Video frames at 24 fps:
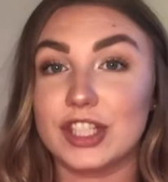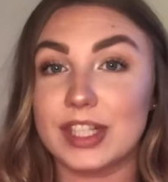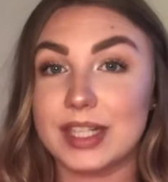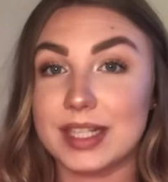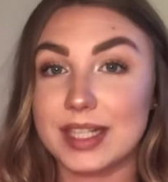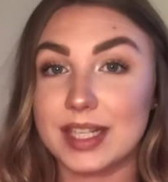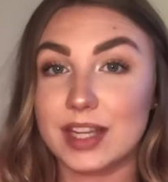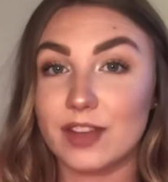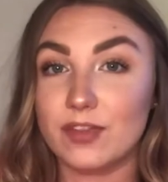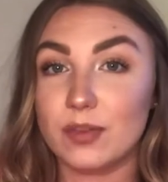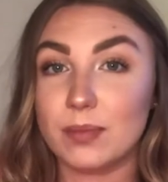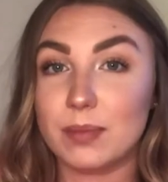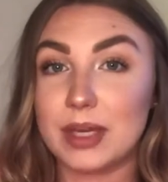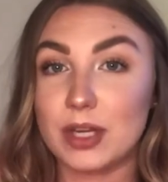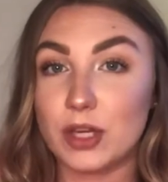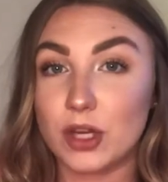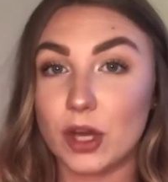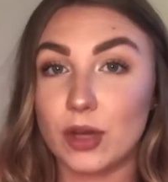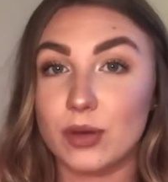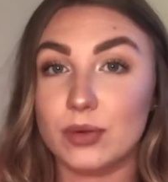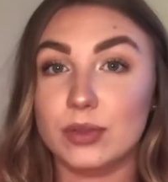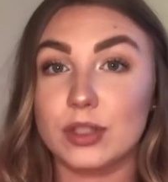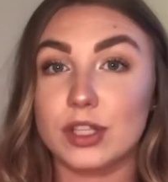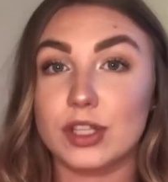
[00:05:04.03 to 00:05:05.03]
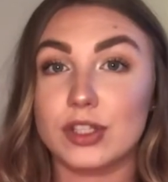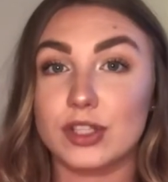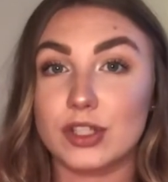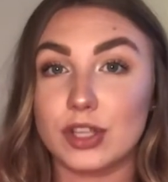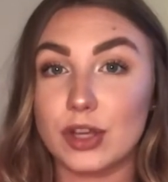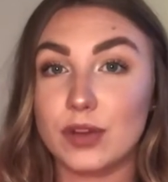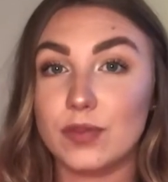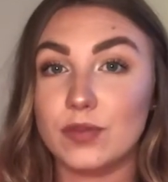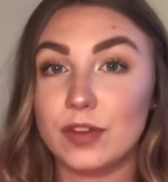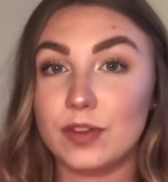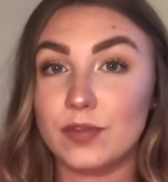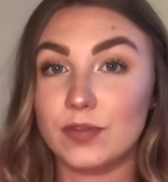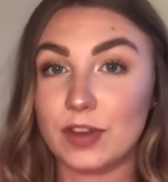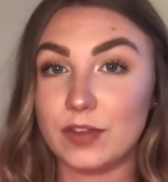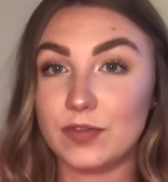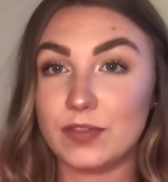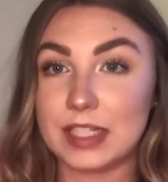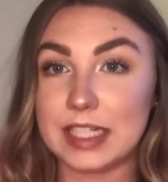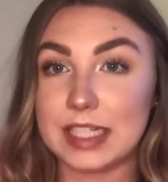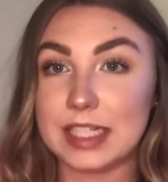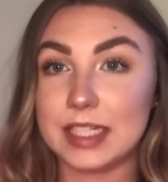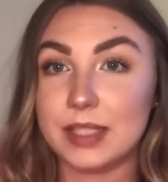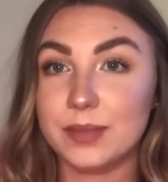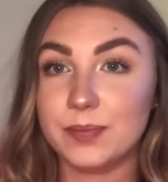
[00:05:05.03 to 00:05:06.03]
has given me code
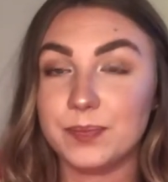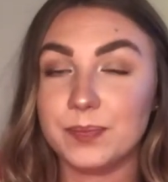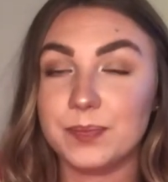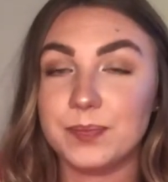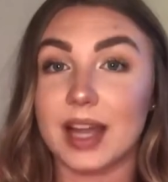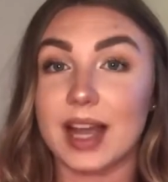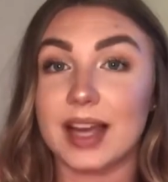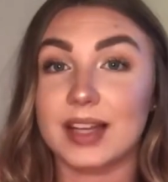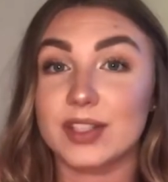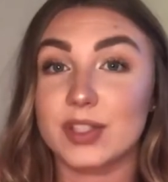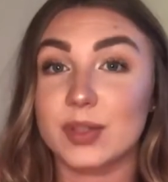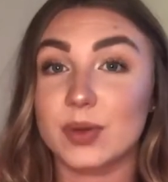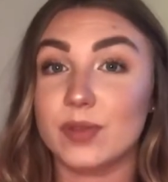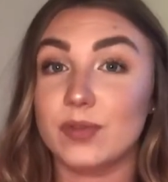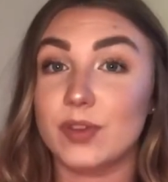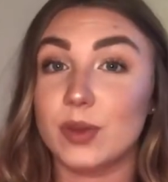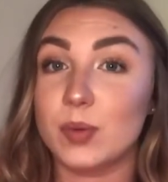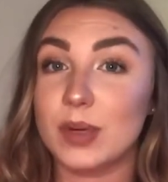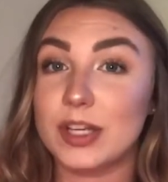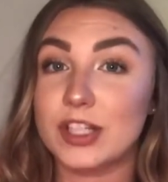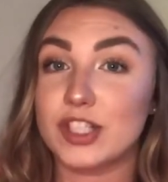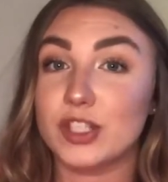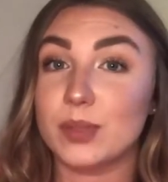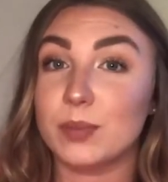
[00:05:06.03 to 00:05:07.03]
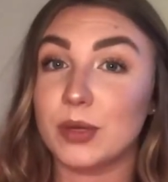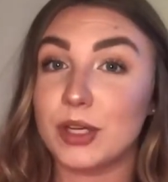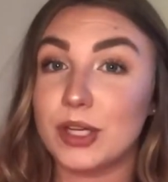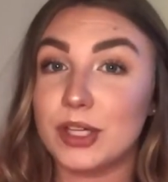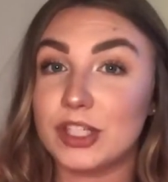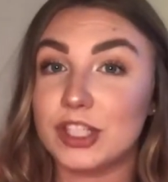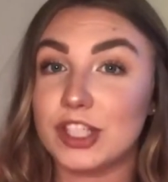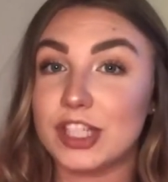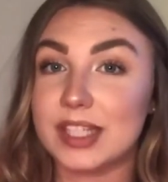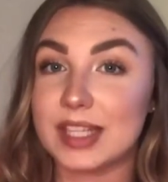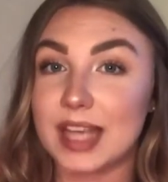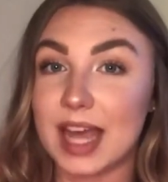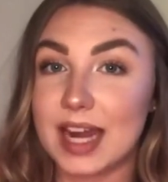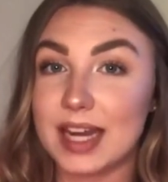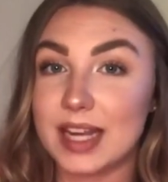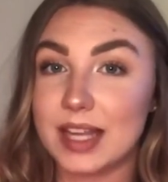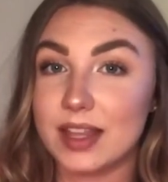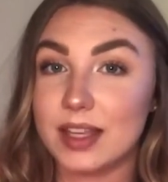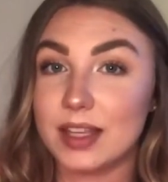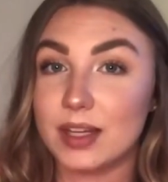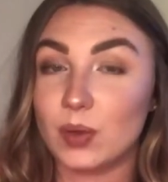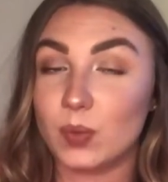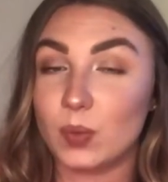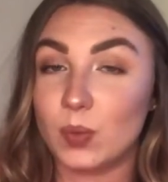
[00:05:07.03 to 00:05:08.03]
SOPHIE15 and so if you wish to purchase
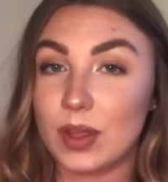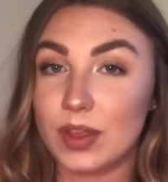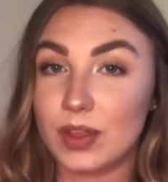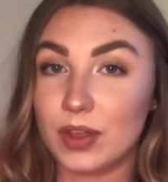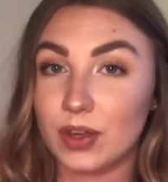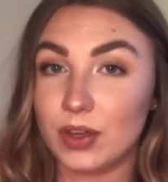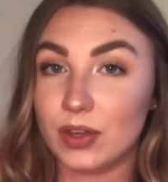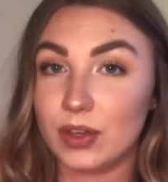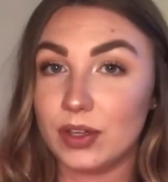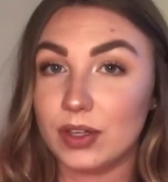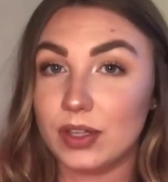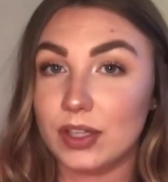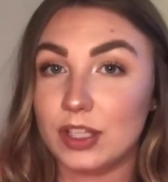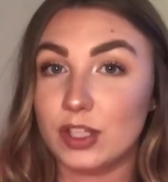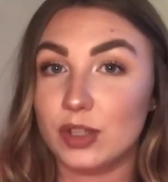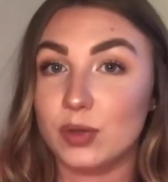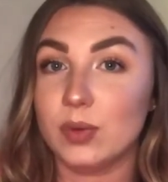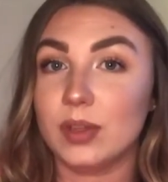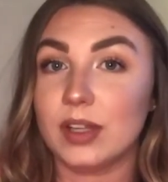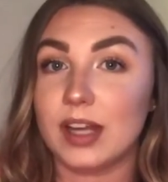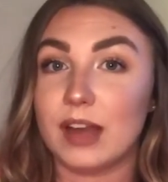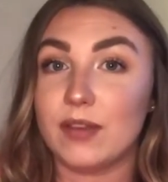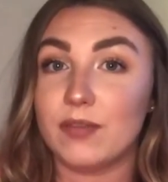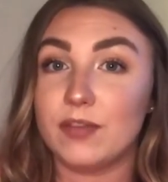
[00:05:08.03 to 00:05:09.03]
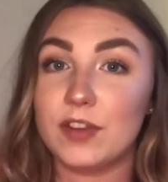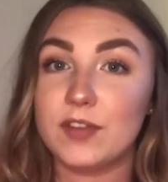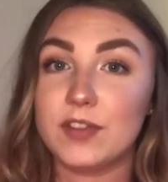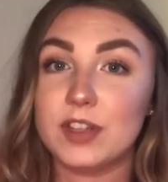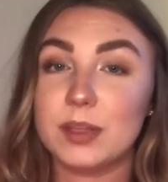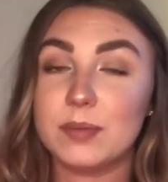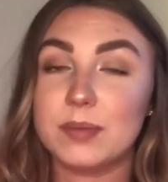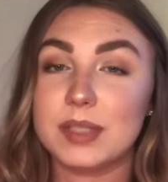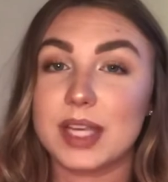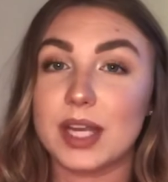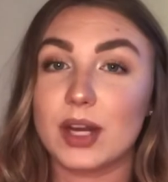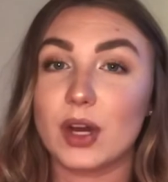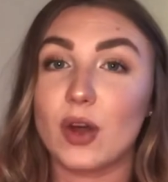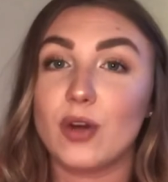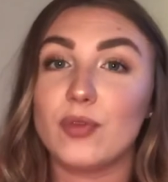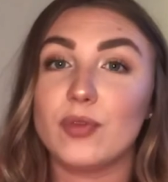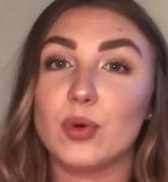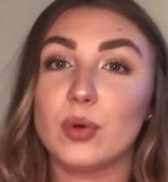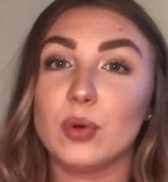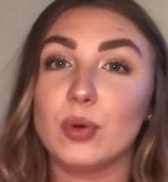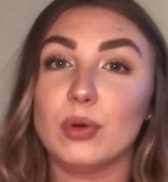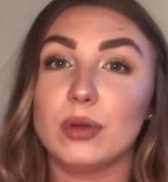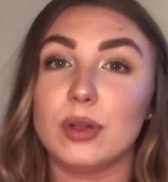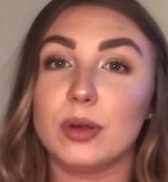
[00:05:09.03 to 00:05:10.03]
anything with her, you will get 15% off
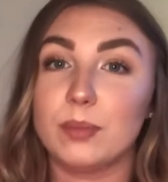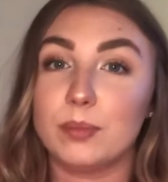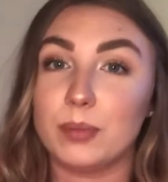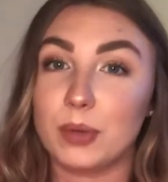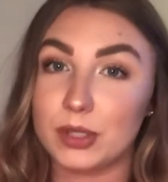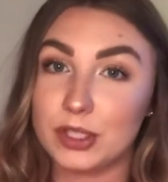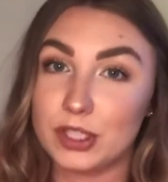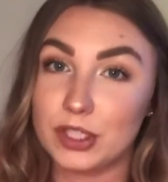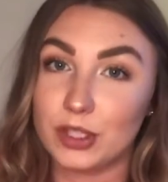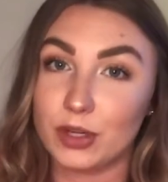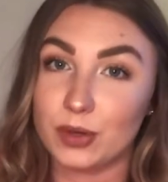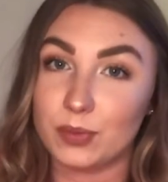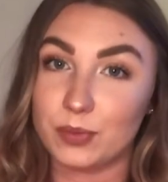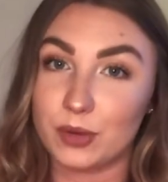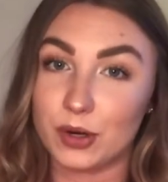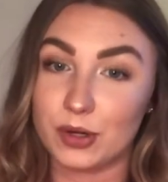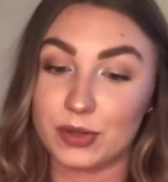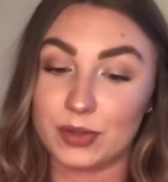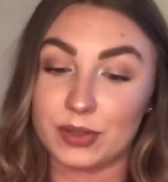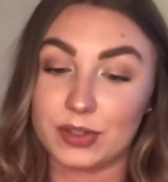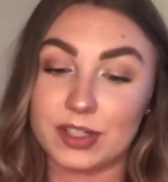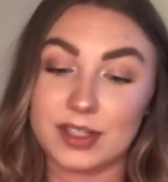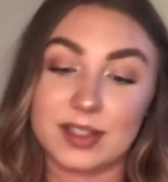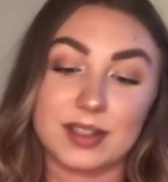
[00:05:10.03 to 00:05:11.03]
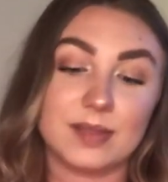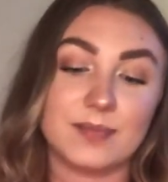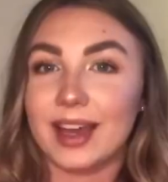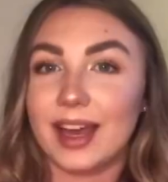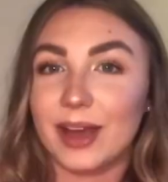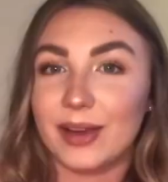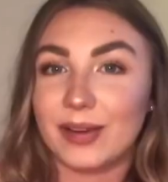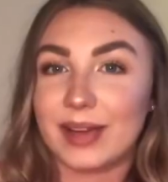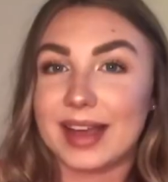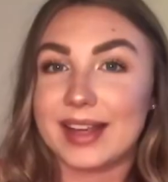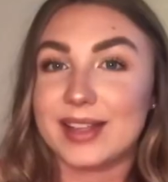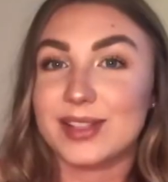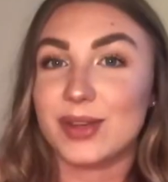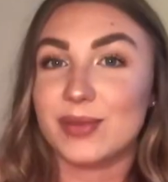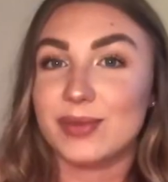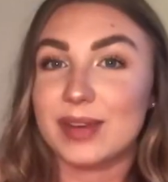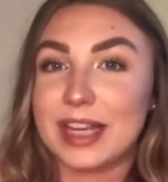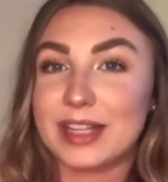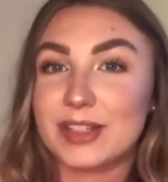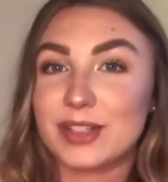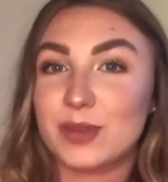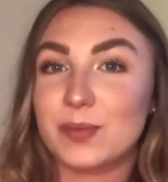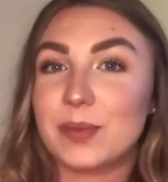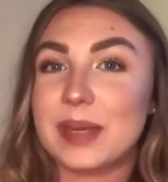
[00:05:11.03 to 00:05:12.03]
all Body Shop products. Okay, so
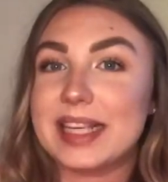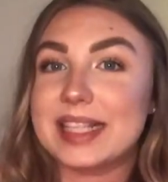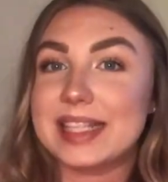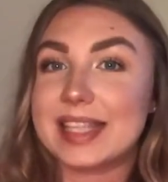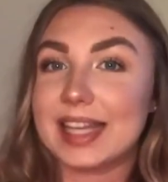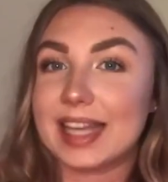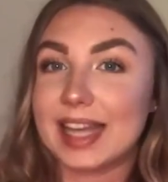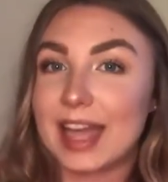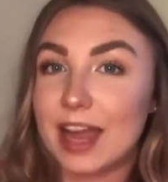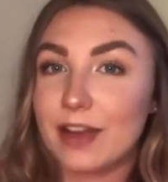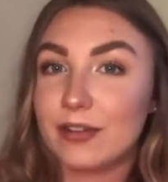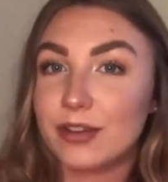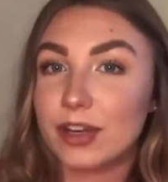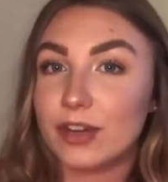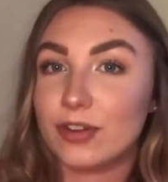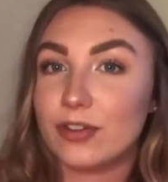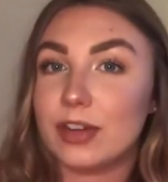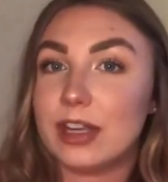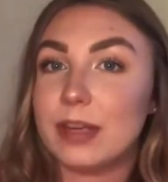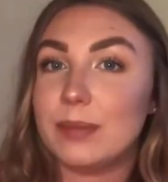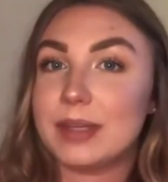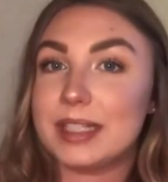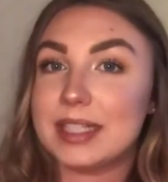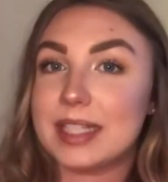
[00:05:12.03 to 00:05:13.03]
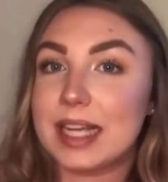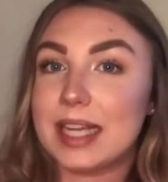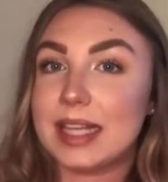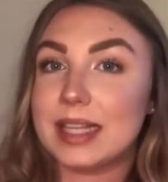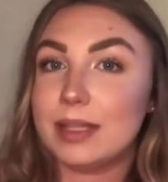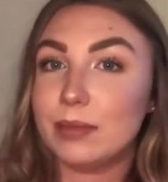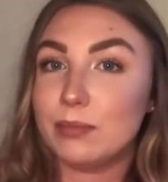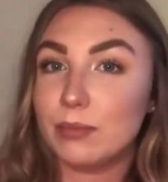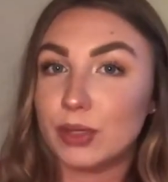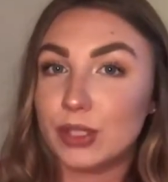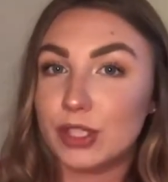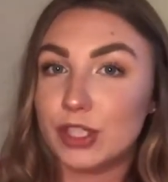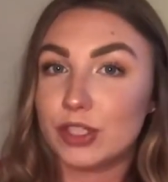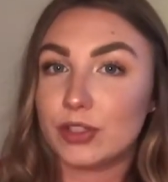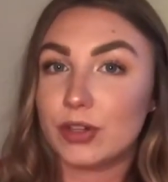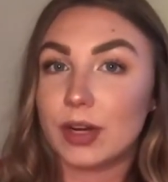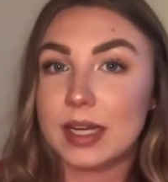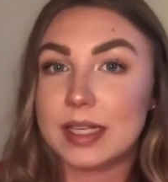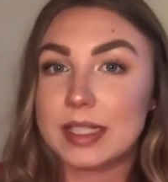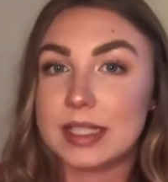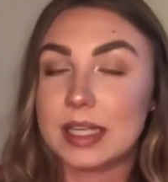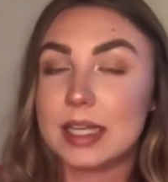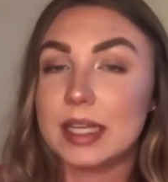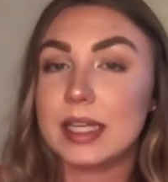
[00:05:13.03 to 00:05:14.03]
next up is the Carrot Cream Daily
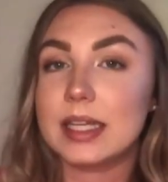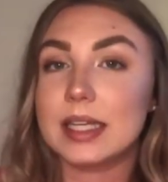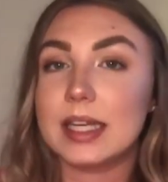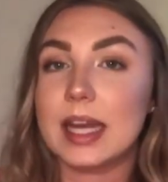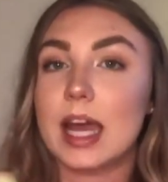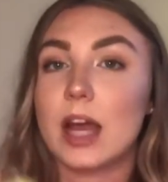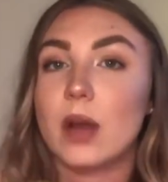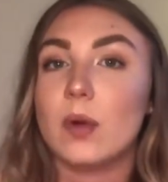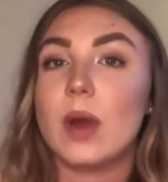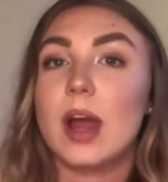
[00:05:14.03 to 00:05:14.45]
Moisturiser. Now,